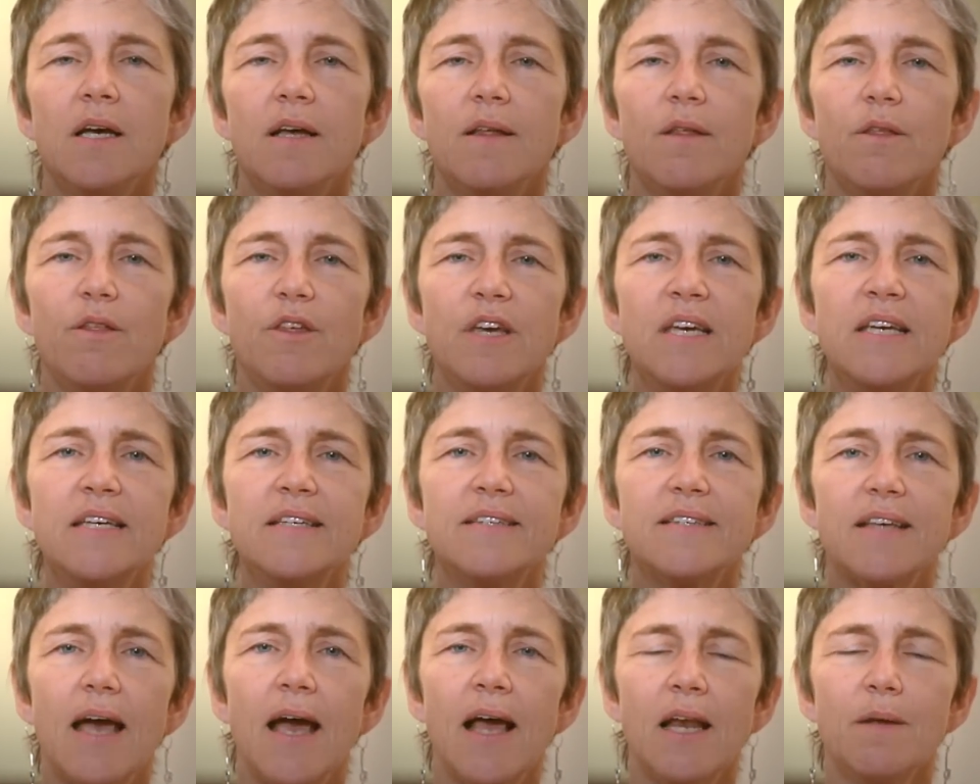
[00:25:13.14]
These
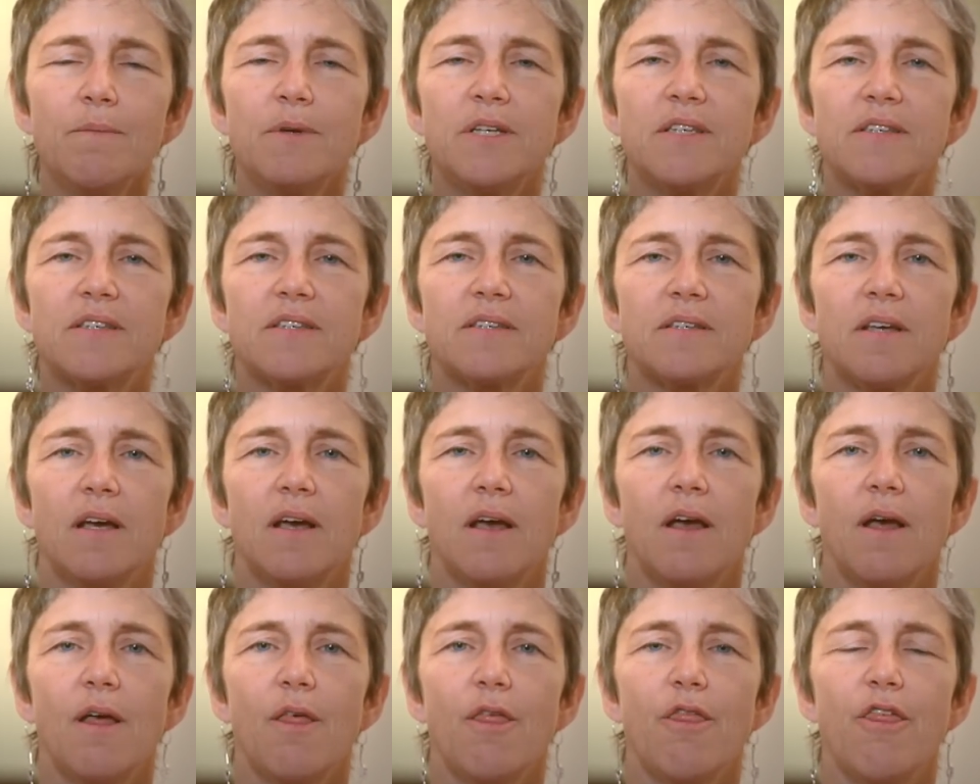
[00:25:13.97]
elements
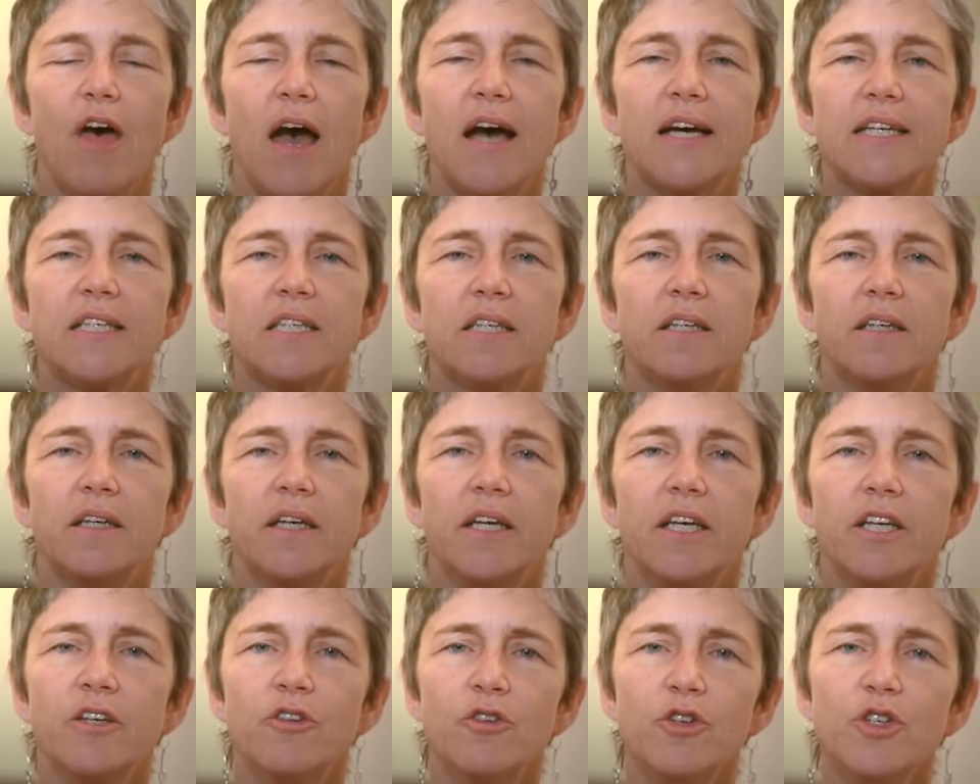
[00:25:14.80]
that
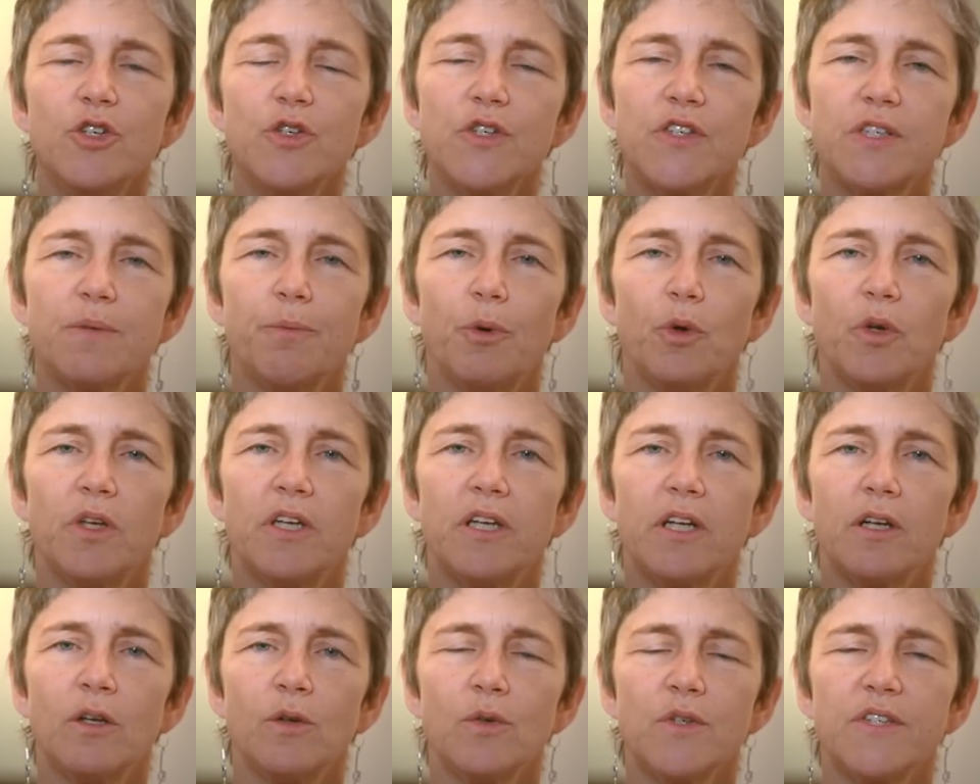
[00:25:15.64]
introduce subordinate
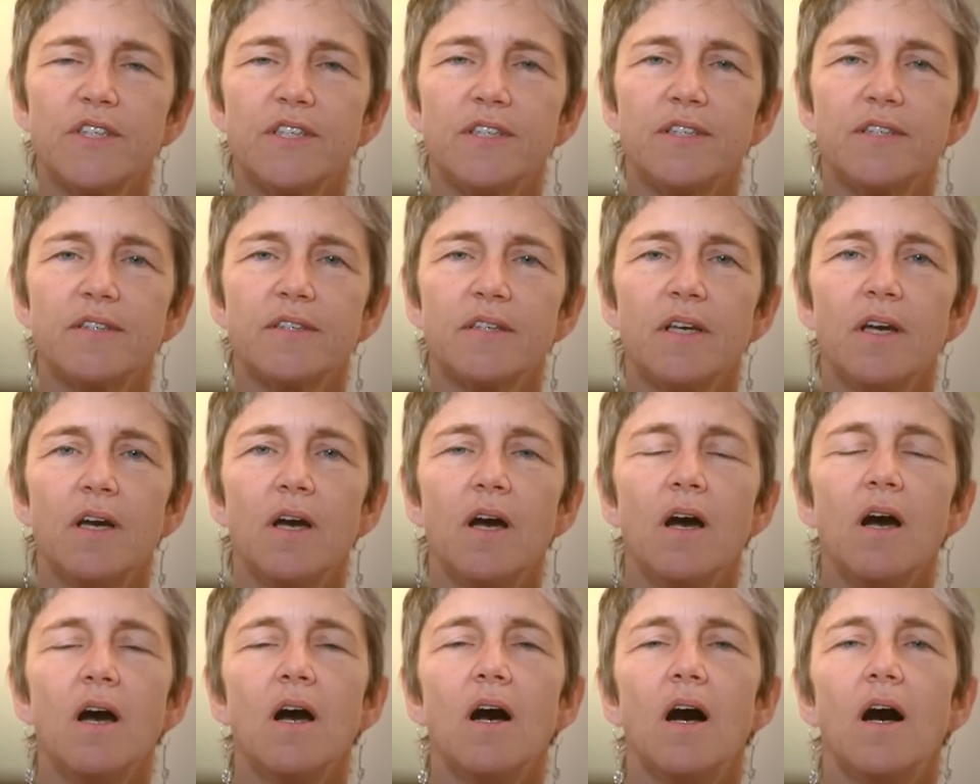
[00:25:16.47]
clauses
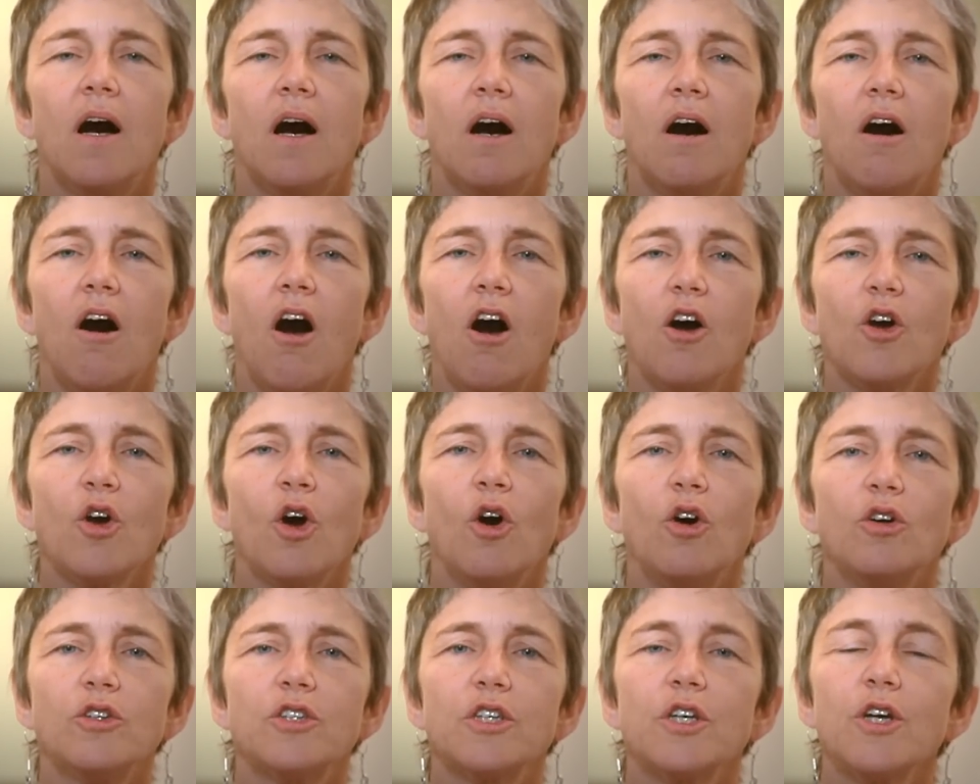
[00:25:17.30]
are
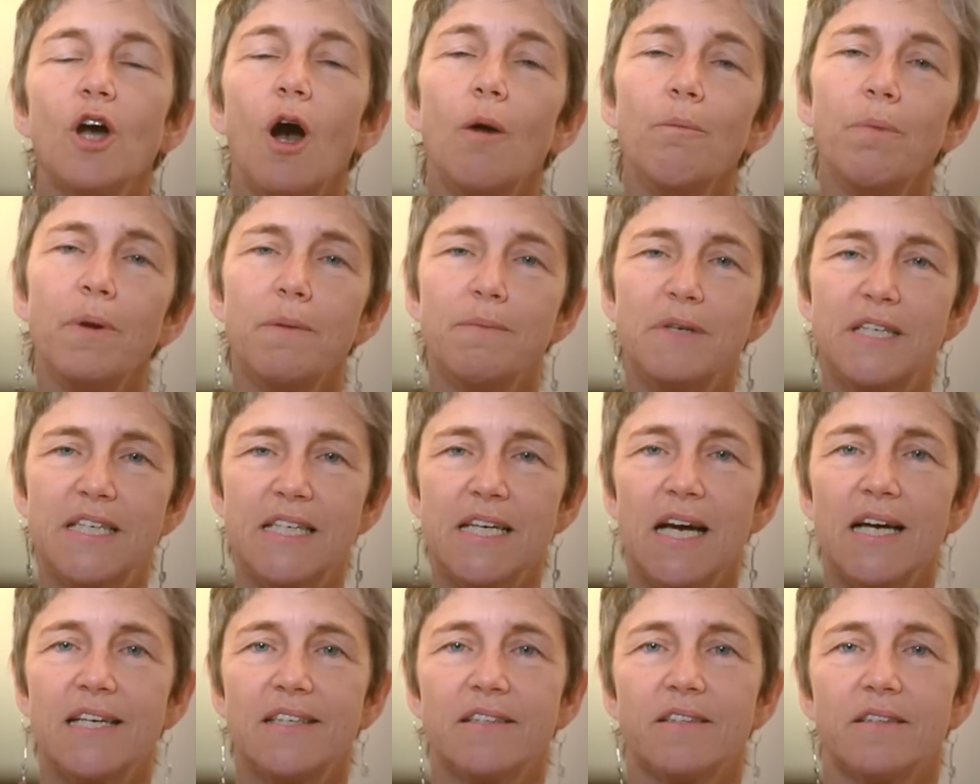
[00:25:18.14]
called
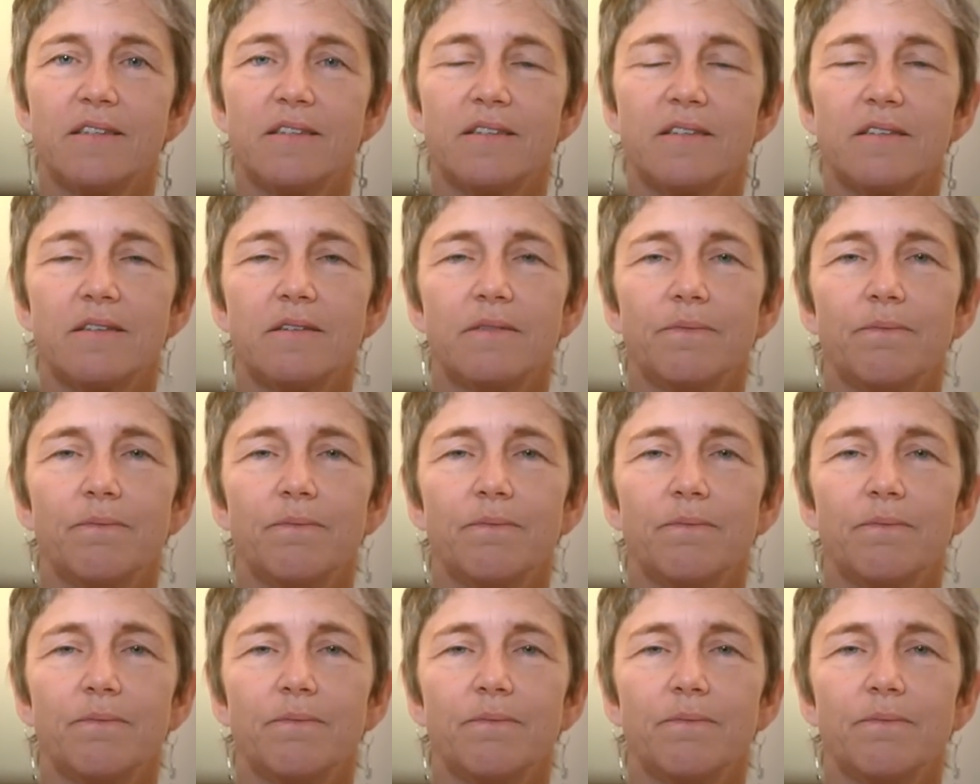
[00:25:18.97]
complementizers.